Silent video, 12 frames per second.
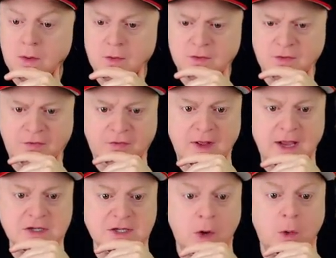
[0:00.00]
there's a
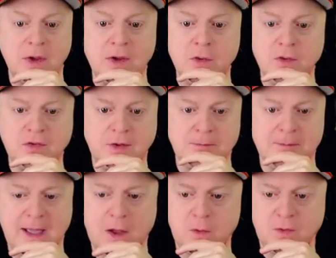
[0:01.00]
flashlight. Oh, you use the
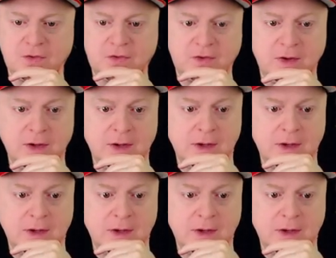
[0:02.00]
mouse,